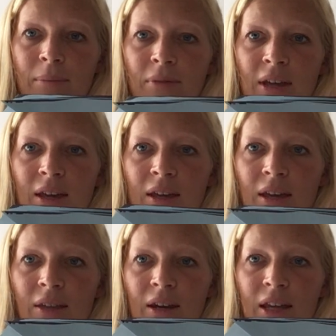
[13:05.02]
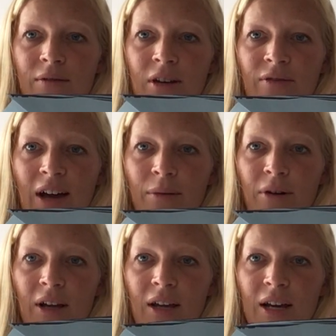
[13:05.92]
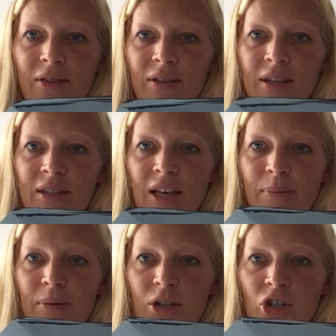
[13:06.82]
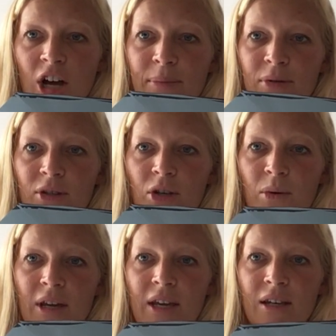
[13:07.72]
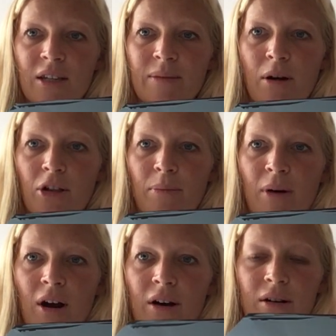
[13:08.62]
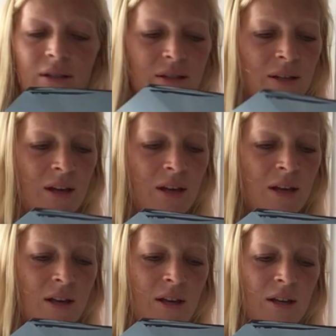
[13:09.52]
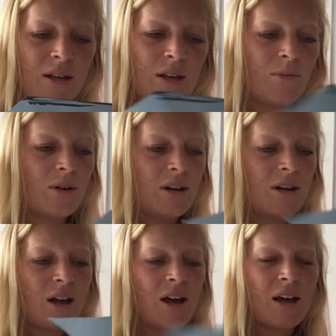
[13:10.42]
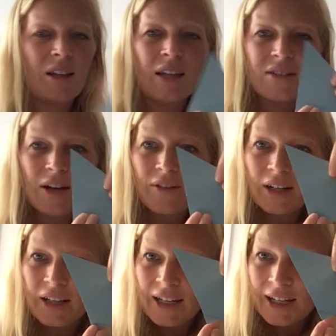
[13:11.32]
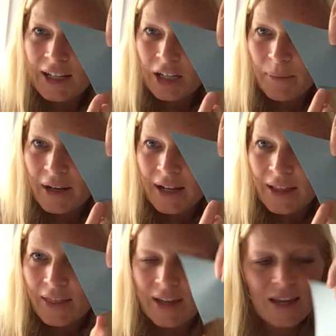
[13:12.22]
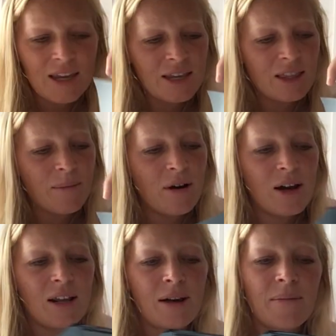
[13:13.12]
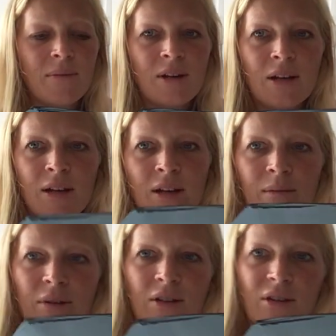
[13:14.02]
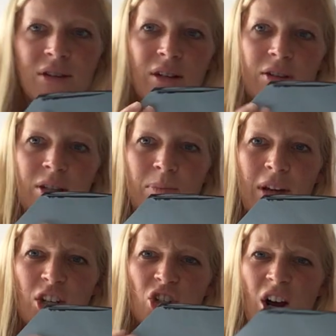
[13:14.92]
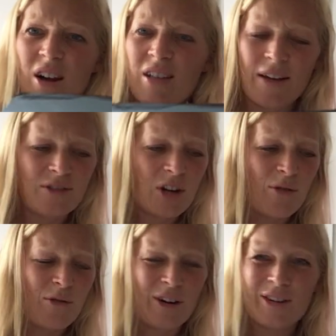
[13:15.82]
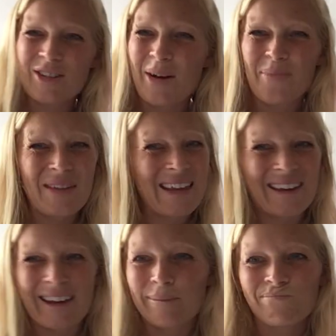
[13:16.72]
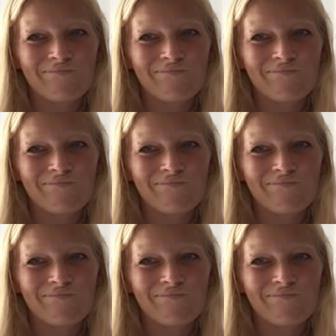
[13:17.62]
I'm thinking that even if I were to cut this up and chop suey it into smaller parts, it would not leave off a little bit of thingy in the bottom. But there's still this big chunk left over. So I'm thinking,